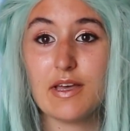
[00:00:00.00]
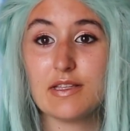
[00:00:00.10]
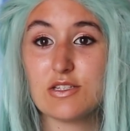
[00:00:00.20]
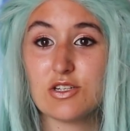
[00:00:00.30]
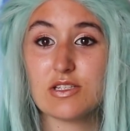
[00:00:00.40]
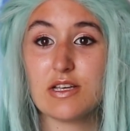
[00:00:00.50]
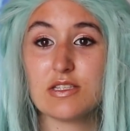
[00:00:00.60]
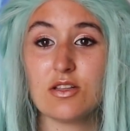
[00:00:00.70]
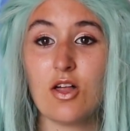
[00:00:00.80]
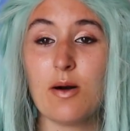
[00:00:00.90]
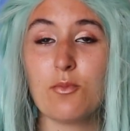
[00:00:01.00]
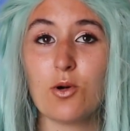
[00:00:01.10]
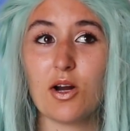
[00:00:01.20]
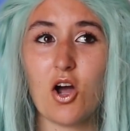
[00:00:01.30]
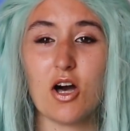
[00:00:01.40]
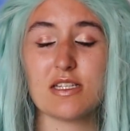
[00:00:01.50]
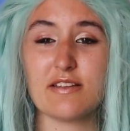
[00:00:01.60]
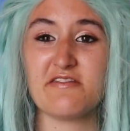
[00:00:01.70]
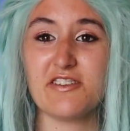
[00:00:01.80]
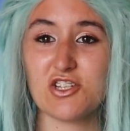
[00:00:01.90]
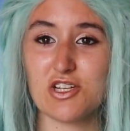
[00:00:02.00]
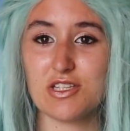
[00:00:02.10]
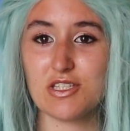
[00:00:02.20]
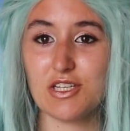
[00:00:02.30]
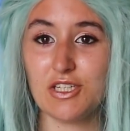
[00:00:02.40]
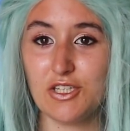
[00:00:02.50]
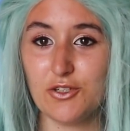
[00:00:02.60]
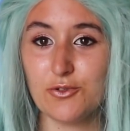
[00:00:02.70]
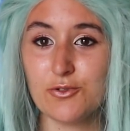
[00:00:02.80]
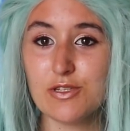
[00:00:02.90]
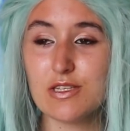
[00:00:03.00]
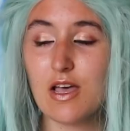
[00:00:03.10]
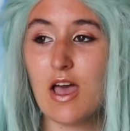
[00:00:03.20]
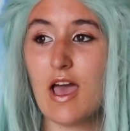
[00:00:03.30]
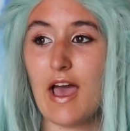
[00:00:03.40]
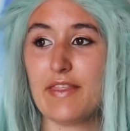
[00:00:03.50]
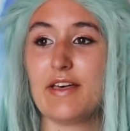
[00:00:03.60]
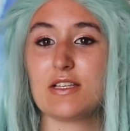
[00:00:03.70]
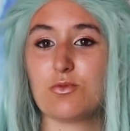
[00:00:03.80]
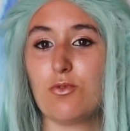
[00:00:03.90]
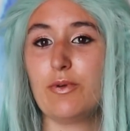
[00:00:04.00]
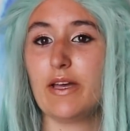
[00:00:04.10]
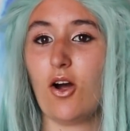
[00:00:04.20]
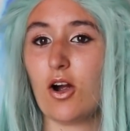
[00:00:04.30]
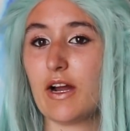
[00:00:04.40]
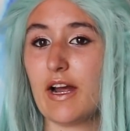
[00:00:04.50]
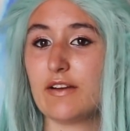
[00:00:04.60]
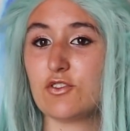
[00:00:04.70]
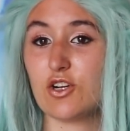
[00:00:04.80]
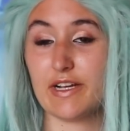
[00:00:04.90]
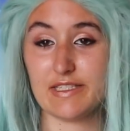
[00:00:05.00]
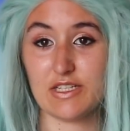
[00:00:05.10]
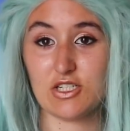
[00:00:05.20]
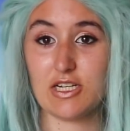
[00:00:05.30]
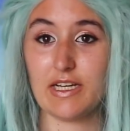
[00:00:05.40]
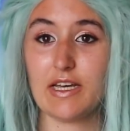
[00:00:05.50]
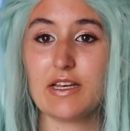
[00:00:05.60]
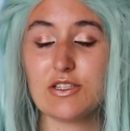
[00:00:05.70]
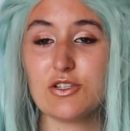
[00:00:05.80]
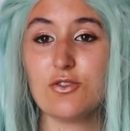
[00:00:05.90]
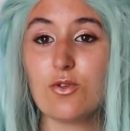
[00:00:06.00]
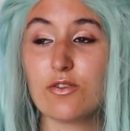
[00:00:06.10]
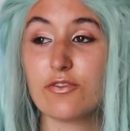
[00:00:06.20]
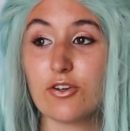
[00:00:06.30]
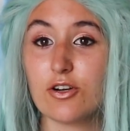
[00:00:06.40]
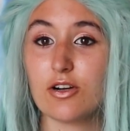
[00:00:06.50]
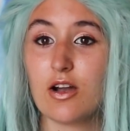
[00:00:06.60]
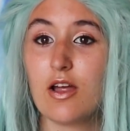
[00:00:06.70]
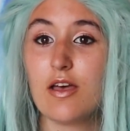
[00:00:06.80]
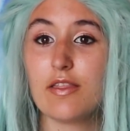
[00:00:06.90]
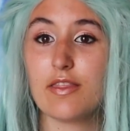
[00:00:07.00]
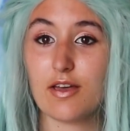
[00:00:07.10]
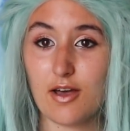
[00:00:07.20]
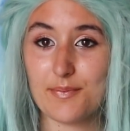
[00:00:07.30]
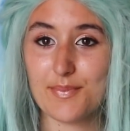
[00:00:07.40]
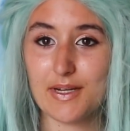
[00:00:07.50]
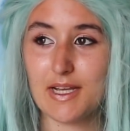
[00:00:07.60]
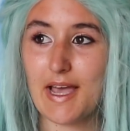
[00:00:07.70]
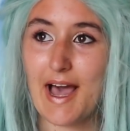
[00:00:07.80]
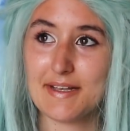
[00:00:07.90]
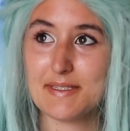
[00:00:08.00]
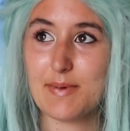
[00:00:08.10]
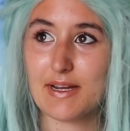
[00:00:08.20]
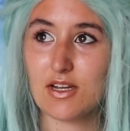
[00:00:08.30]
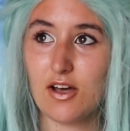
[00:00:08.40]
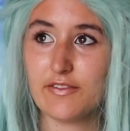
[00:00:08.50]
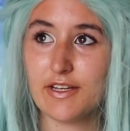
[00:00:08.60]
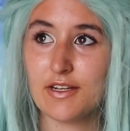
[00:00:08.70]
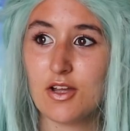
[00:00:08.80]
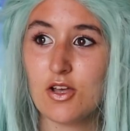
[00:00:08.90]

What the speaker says: It's a lot more cost efficient to use. And that's what we are kind of transitioning into for the company aspect of it.